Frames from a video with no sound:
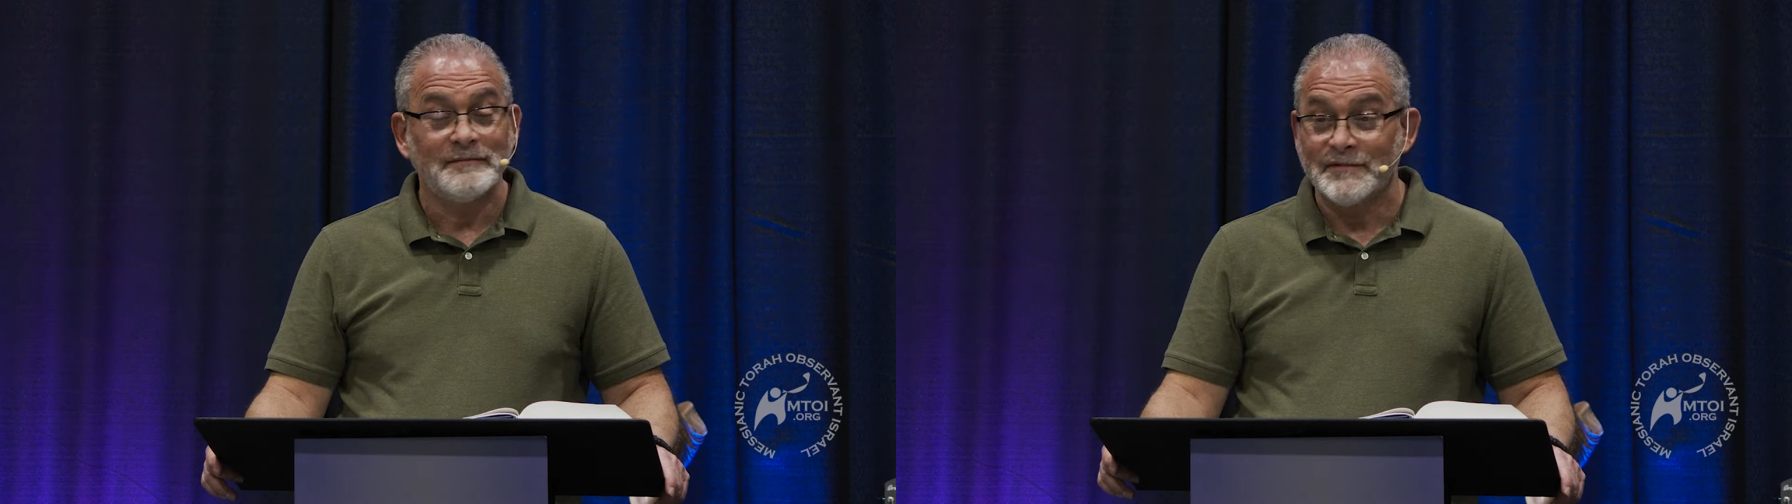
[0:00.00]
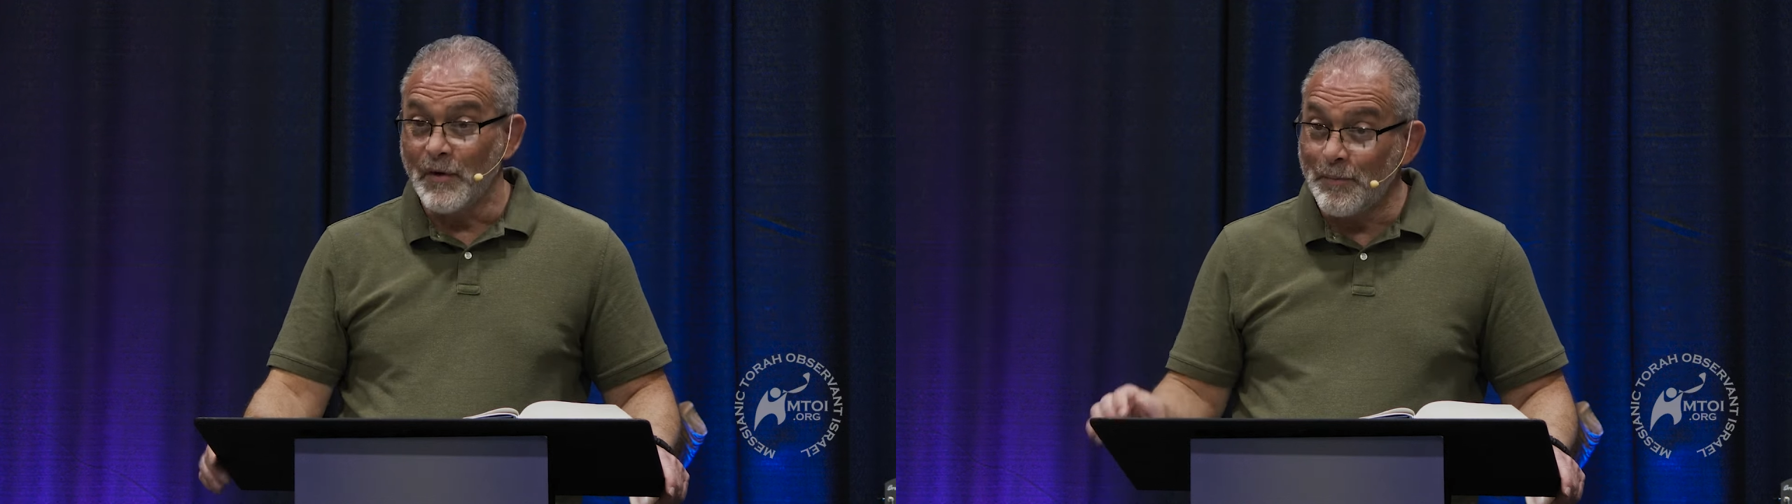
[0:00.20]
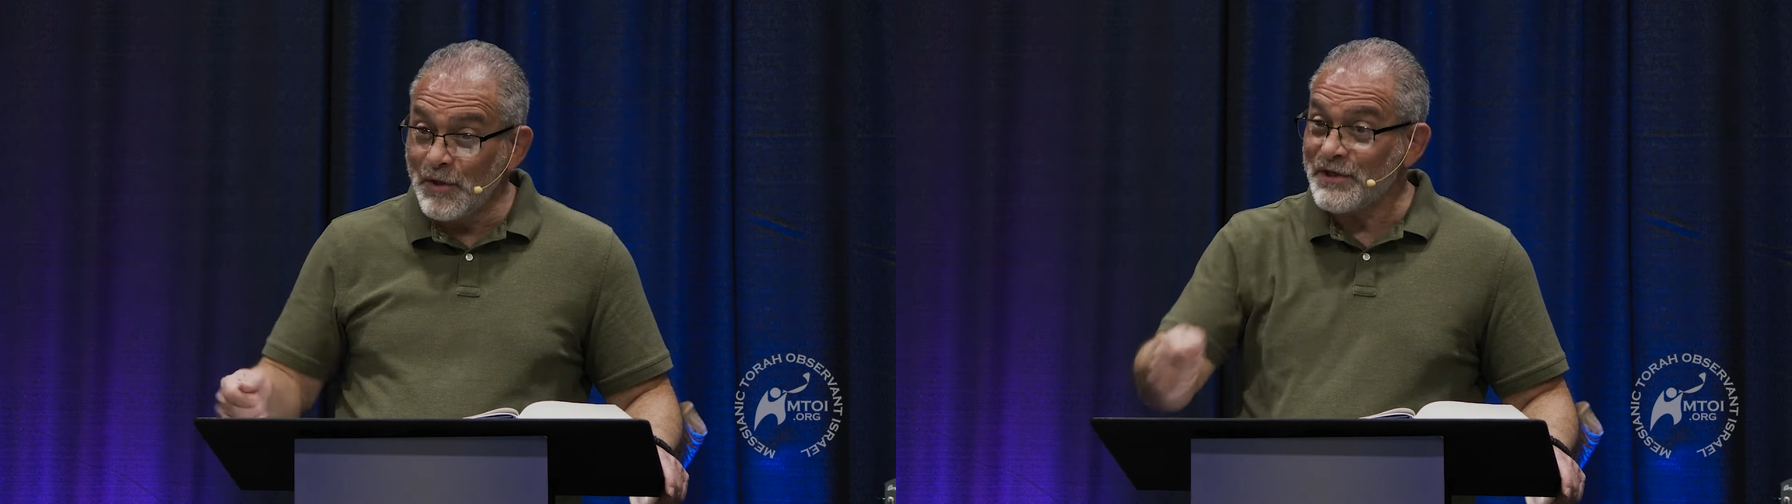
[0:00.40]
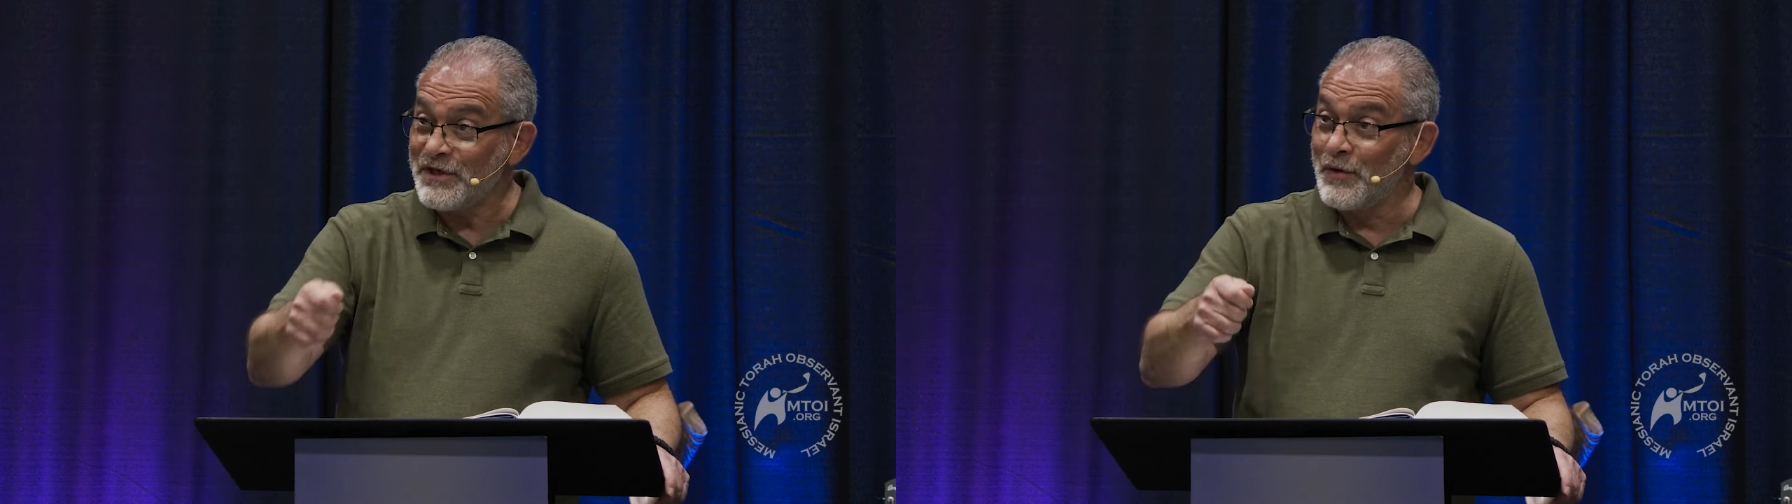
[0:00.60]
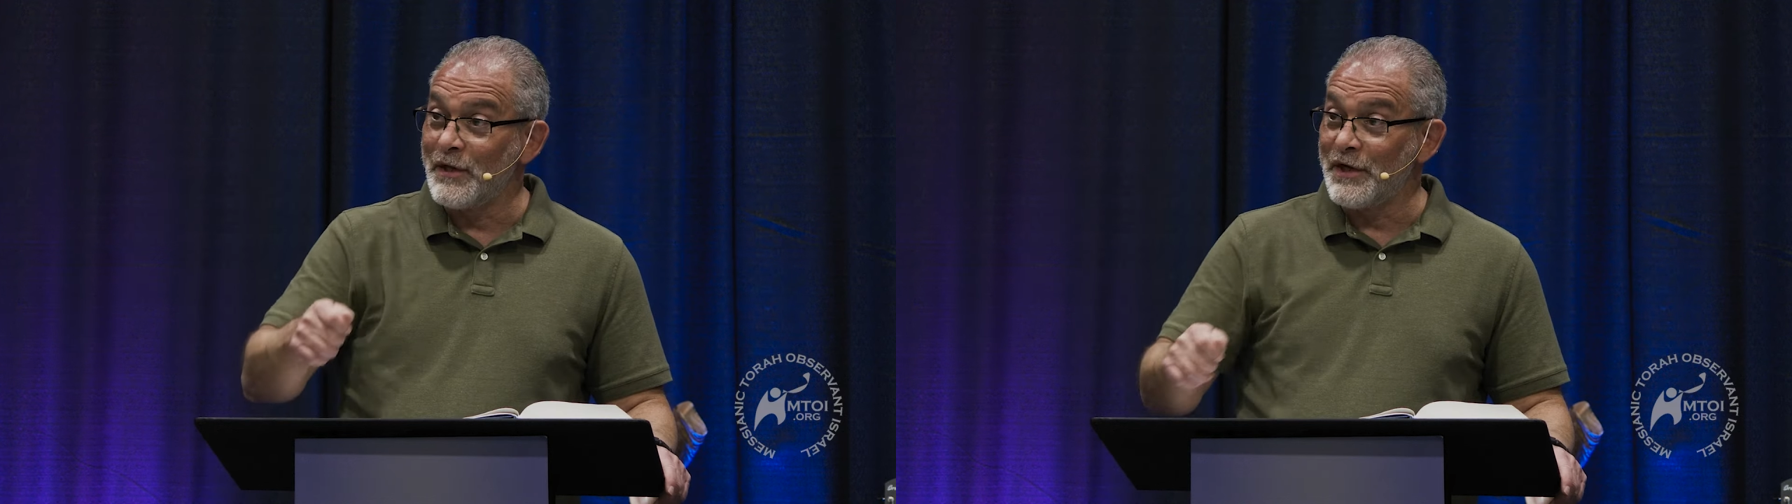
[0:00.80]
So it pushes
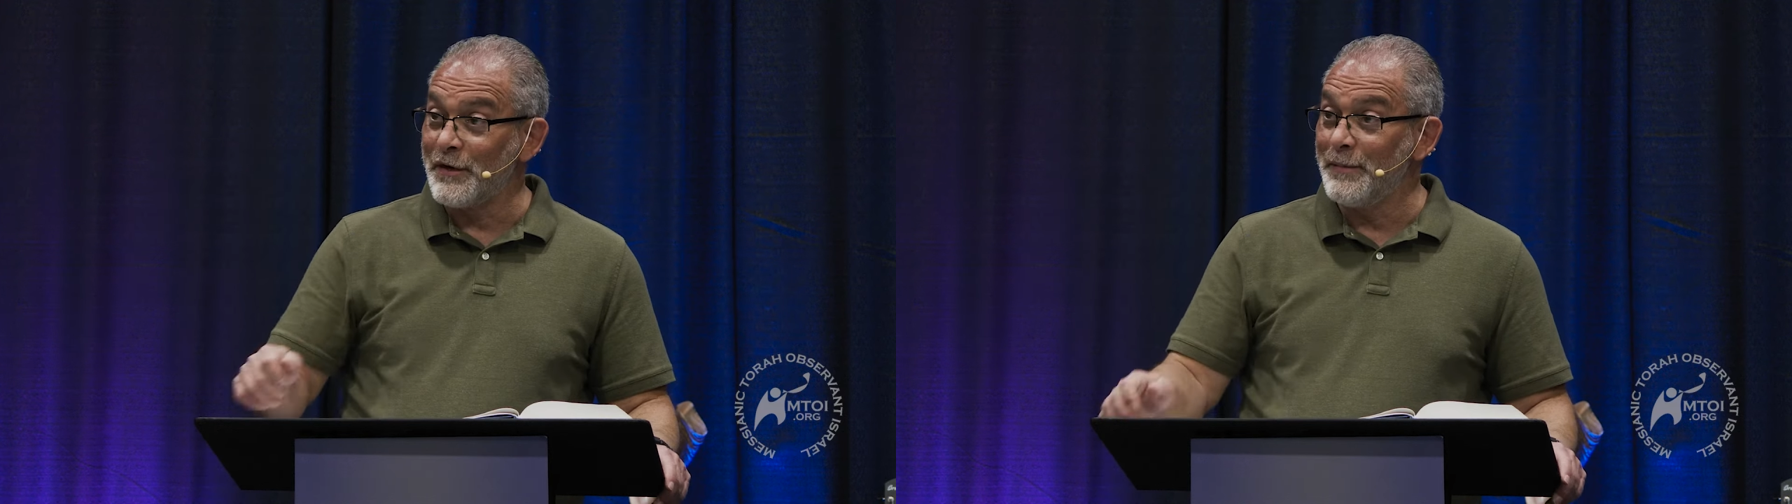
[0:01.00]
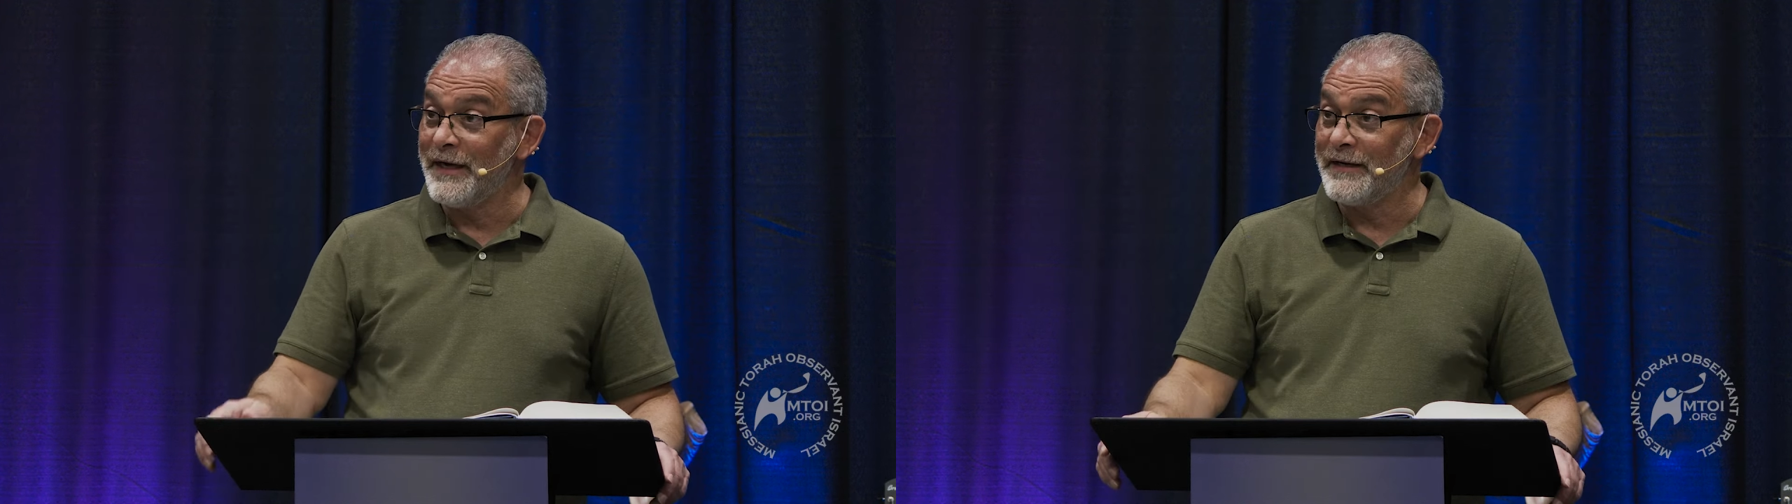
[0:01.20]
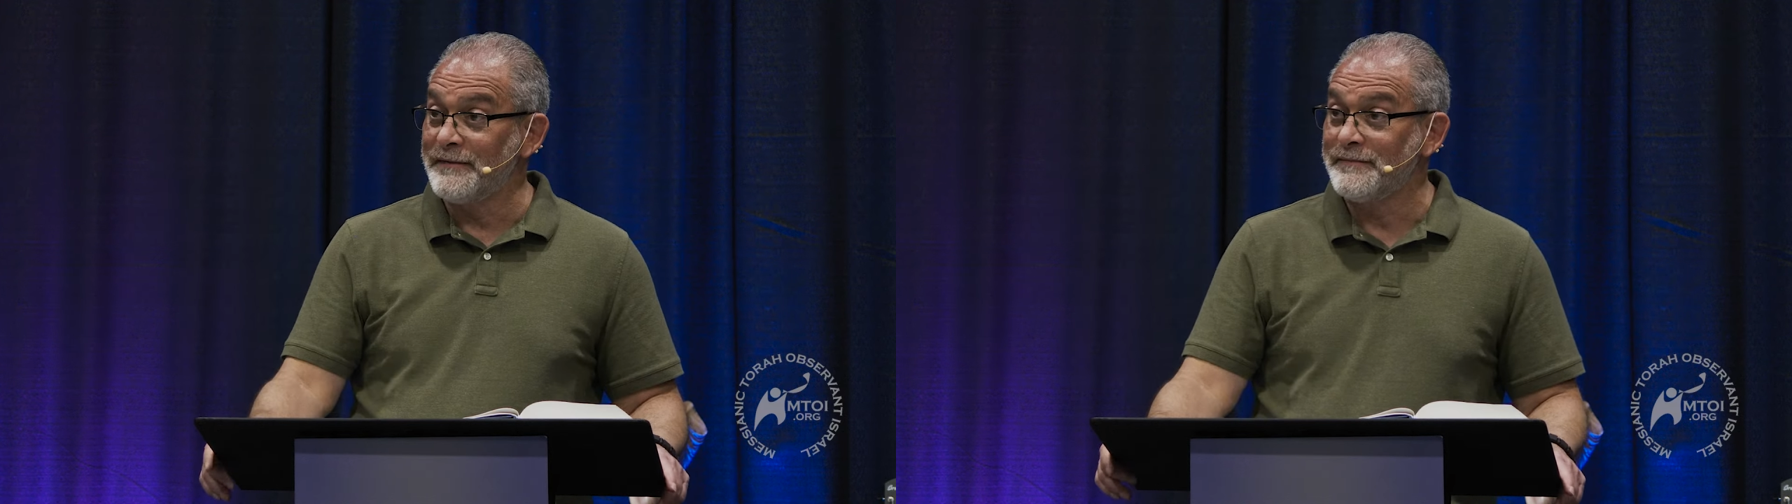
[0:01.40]
you a little bit.